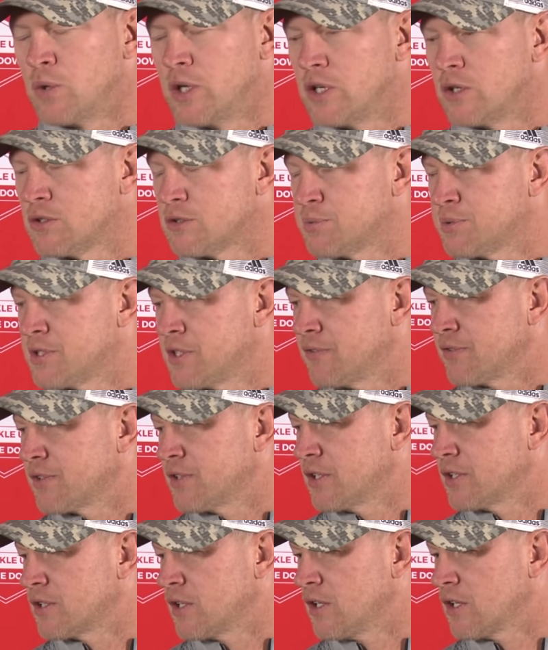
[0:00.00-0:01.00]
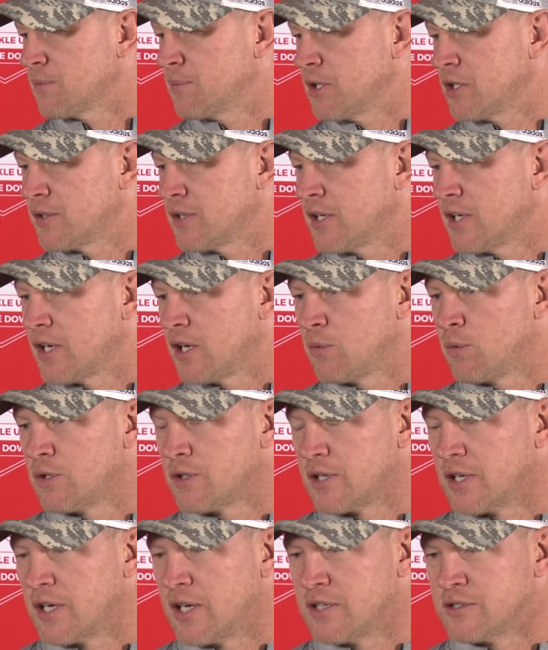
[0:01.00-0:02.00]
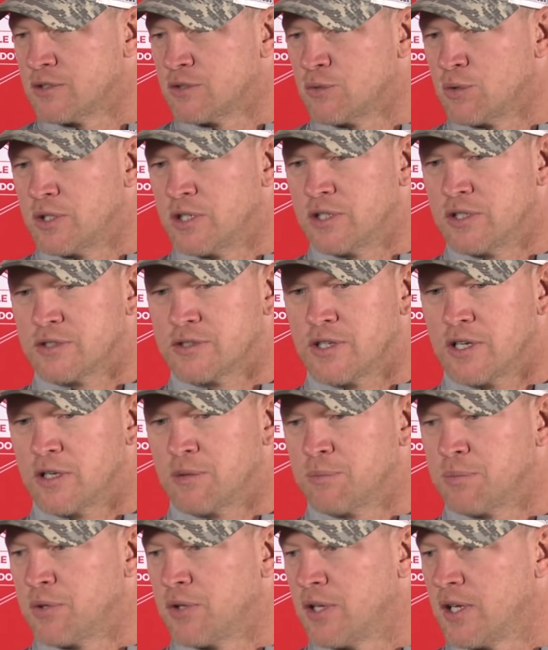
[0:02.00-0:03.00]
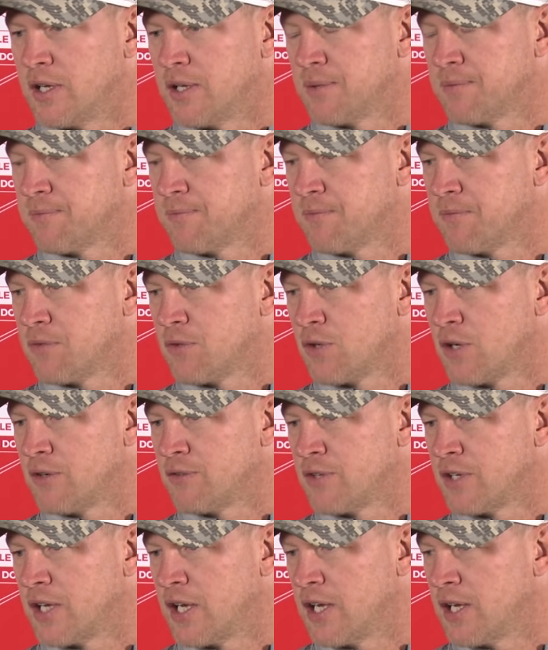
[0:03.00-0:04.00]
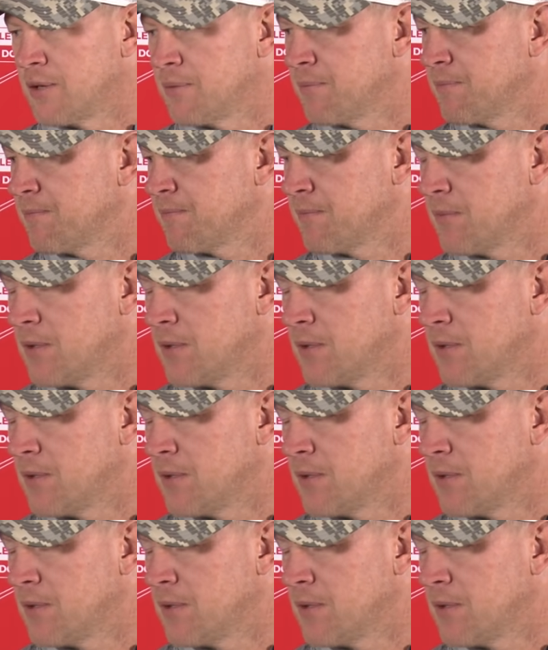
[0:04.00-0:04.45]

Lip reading: We don't specifically talk about that. I want the guys as ready as they can play for every game.